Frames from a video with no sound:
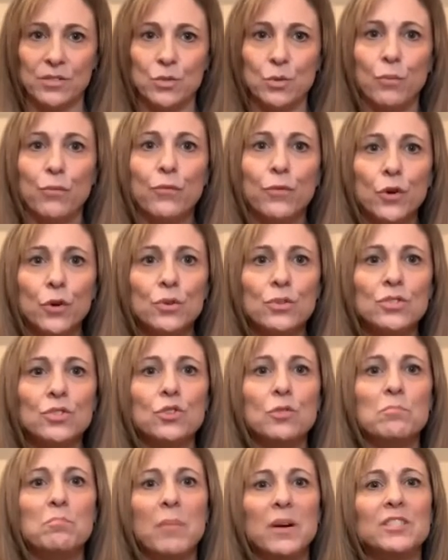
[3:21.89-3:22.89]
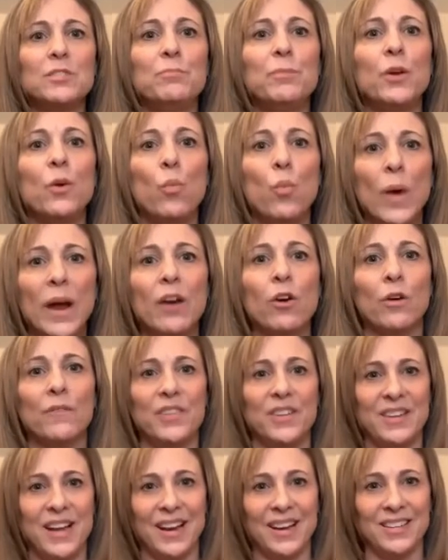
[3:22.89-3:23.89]
So first, you must be aware of
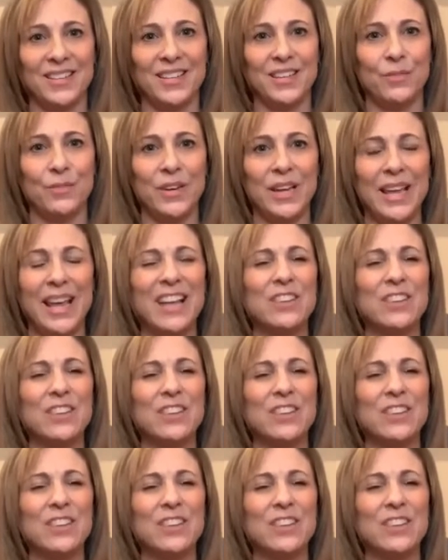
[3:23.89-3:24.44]
the negativity